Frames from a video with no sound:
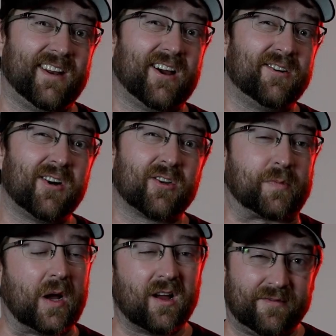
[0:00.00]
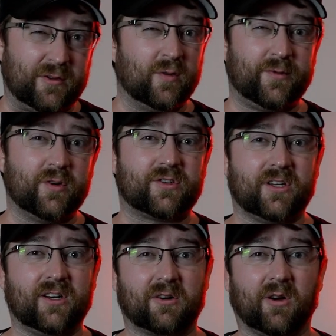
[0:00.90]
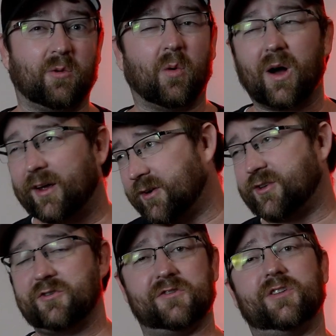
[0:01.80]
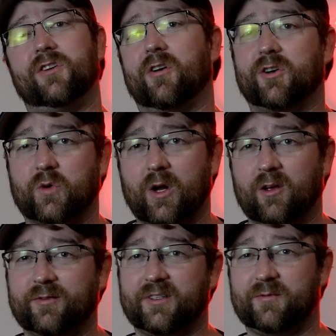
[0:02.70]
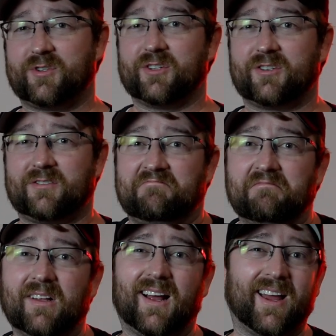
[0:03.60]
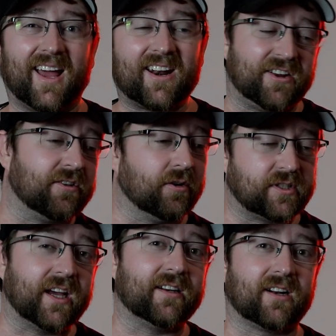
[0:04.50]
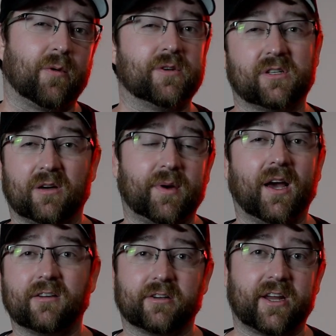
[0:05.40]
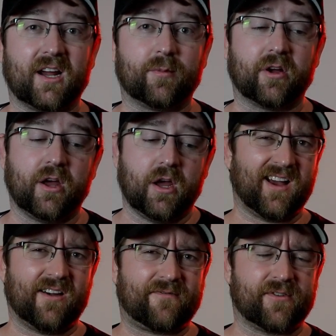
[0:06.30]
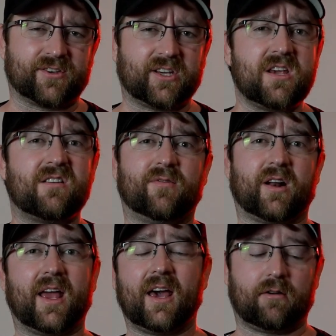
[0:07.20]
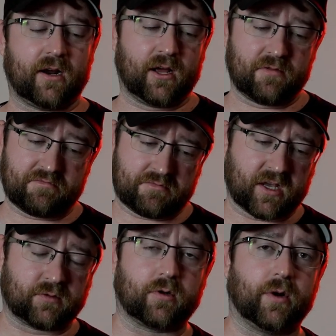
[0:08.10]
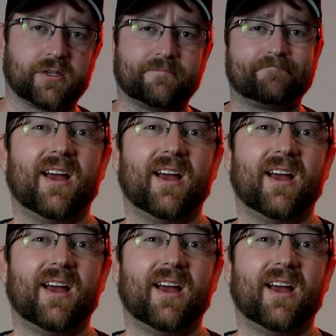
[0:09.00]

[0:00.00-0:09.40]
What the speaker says: Now I know there's probably a few of you sitting here going, well, why aren't you using the Hero 12? And it was just, I had a Hero 10 and I wasn't gonna buy another camera. For the sake of what I had around, that's what it was.